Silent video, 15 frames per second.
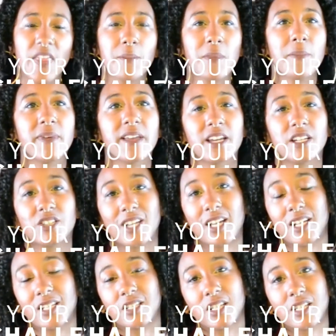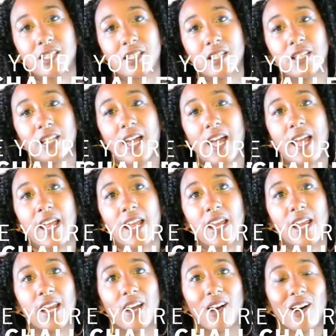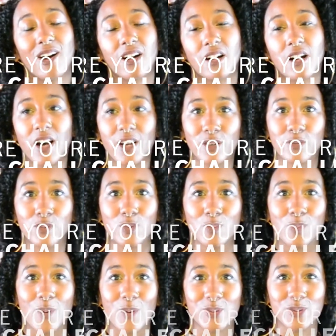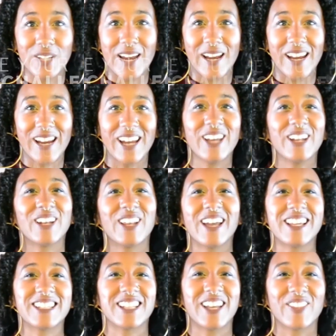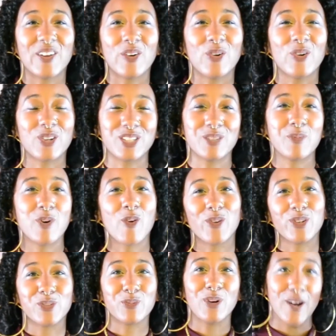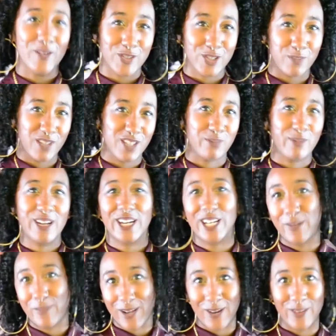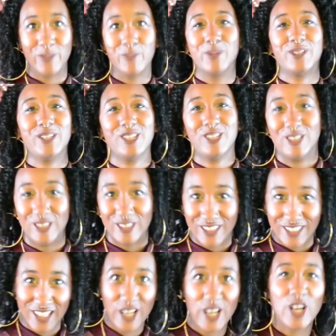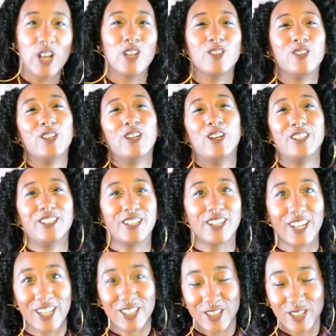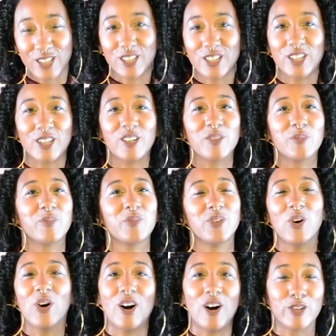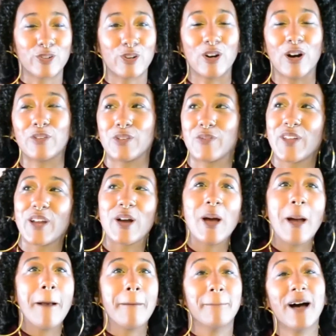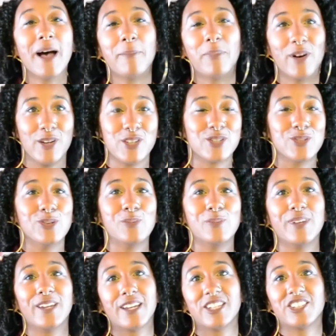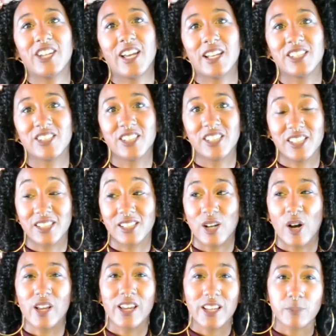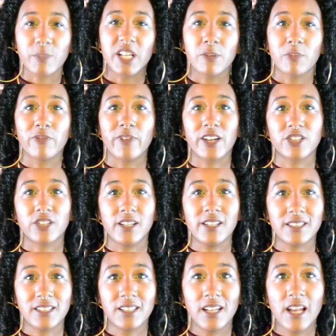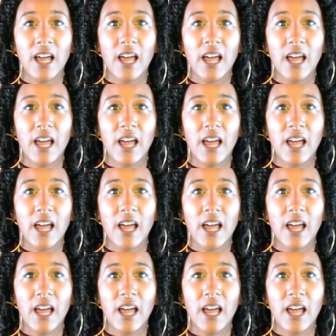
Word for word: think my biggest challenges today are kind of almost, it kind of like is like the oxymoron to what I've just been speaking about, the persistence, the dedication to your hard craft. I think my personal biggest challenge is being a perfectionist,